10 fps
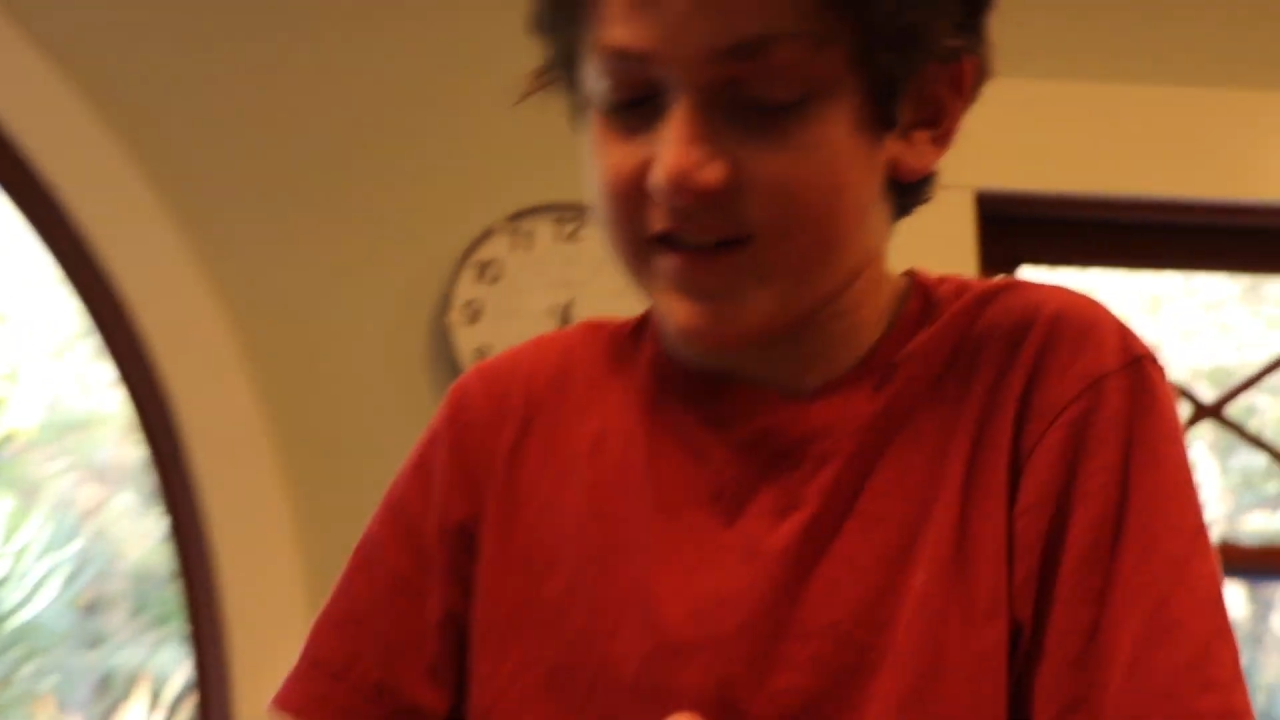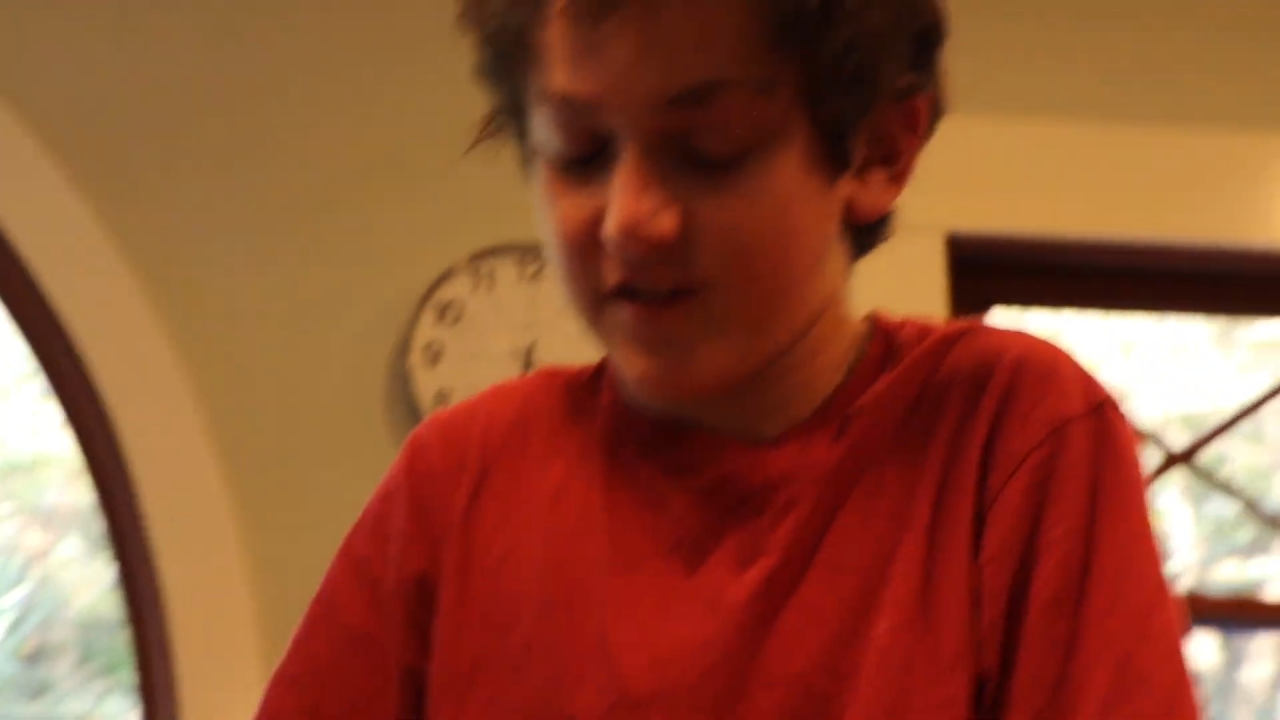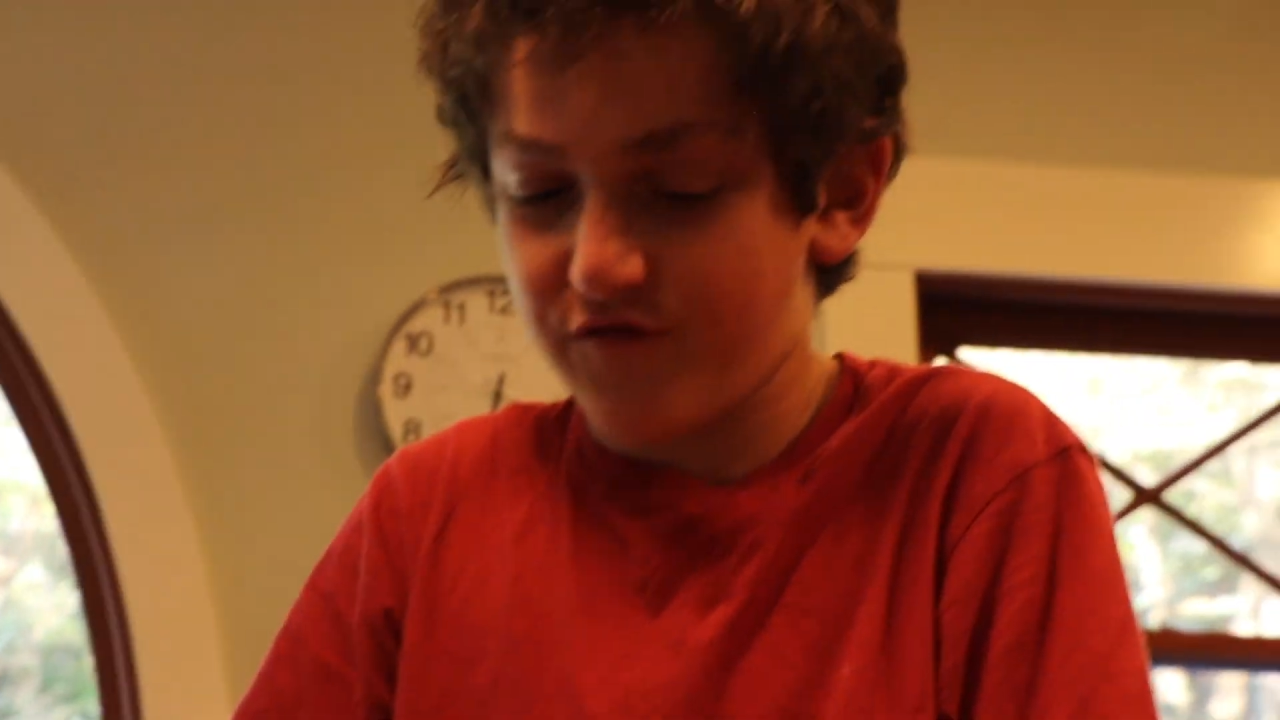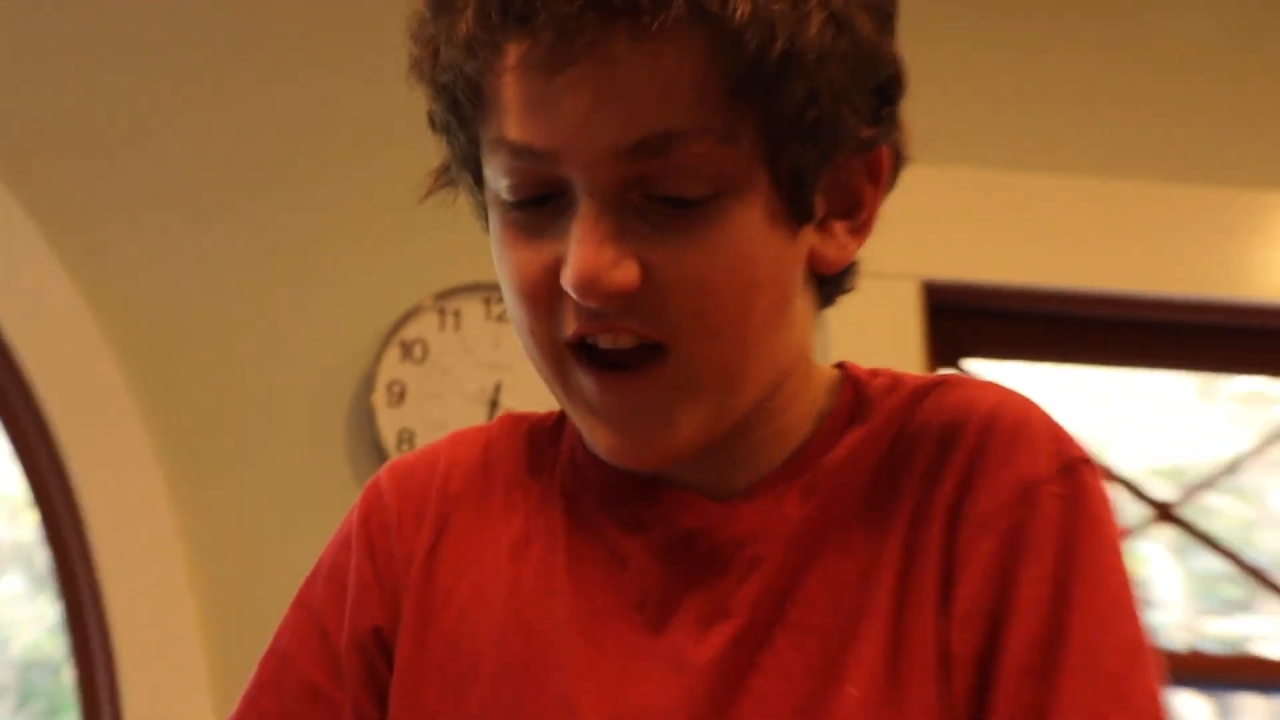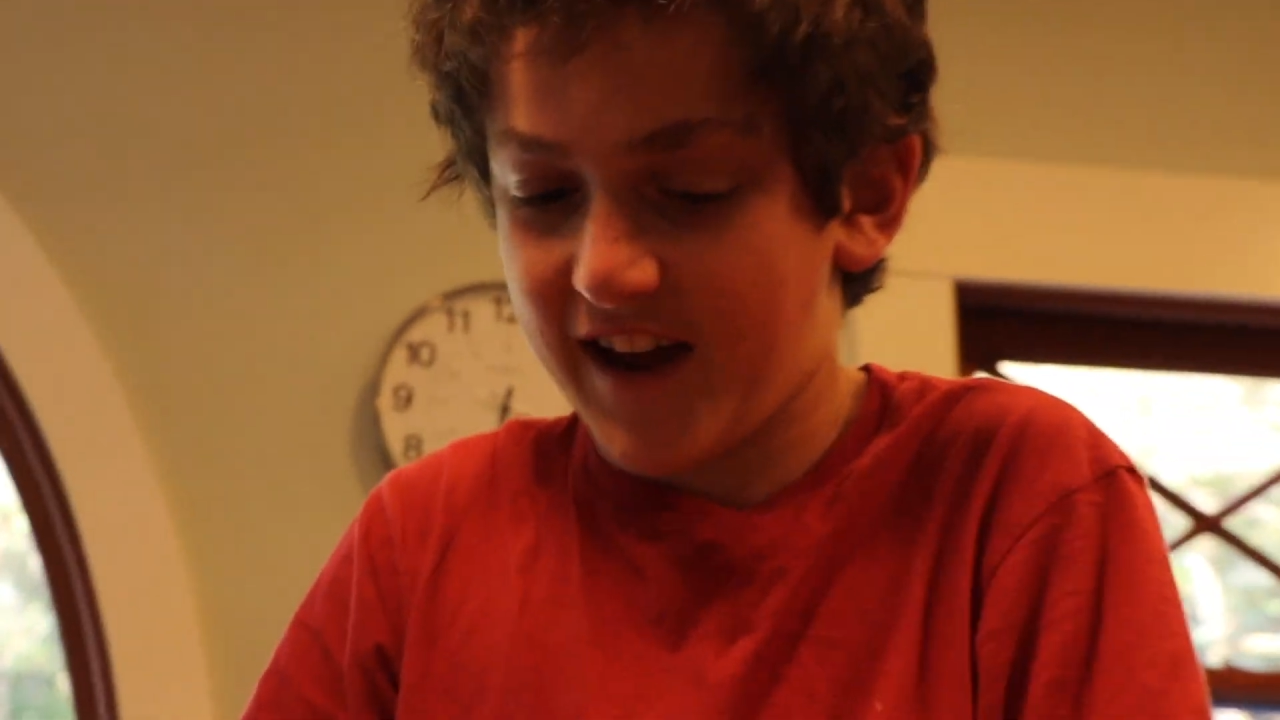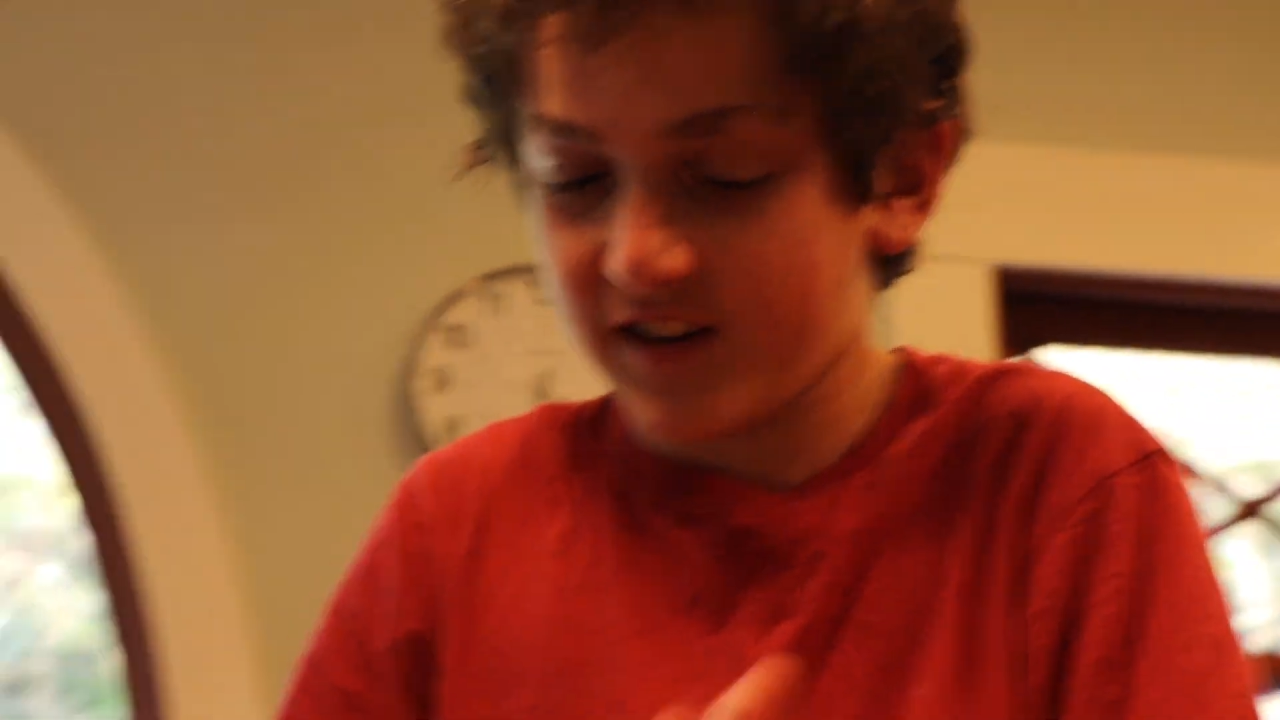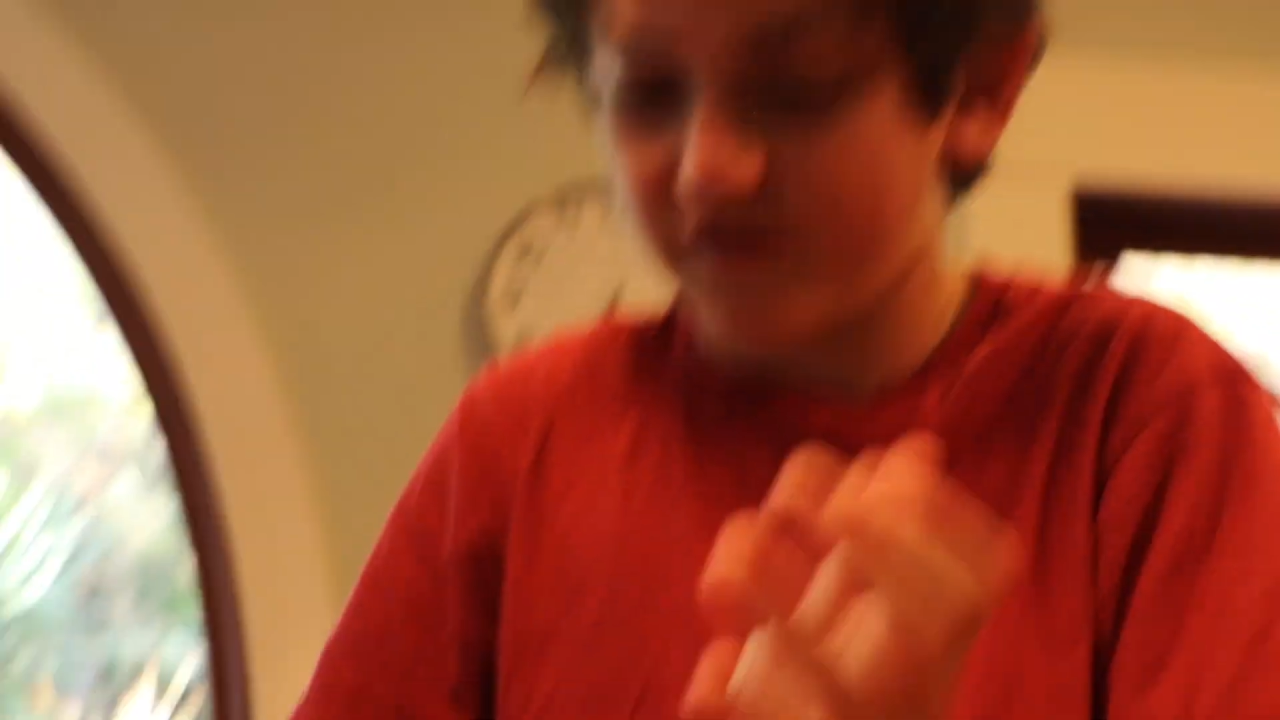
It's a fact